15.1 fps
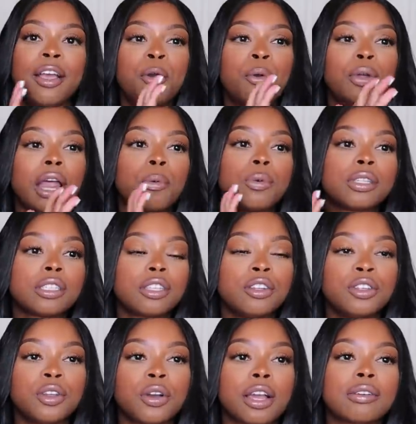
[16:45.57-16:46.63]
When I went to New
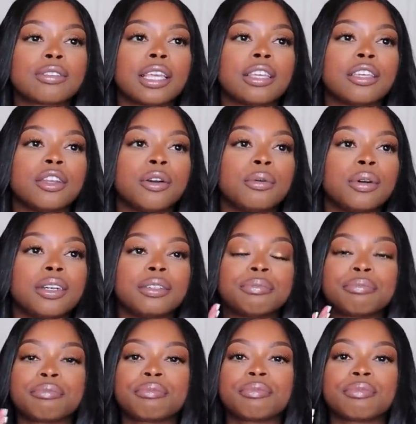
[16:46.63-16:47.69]
York, I was like, you know what?
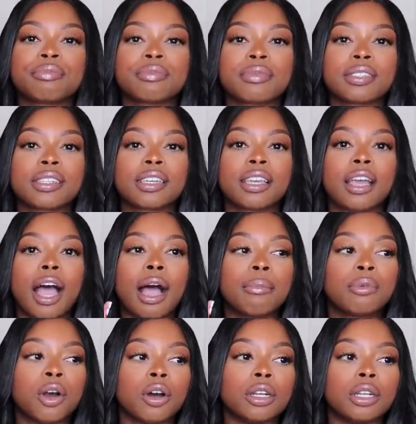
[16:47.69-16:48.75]

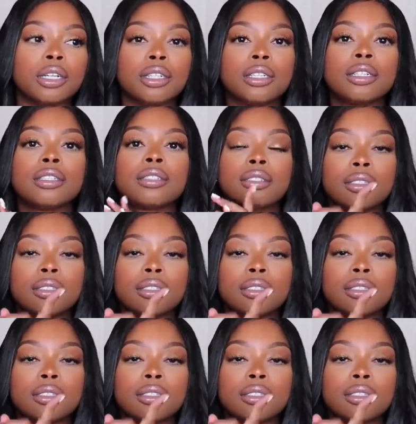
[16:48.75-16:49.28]
I'm gonna,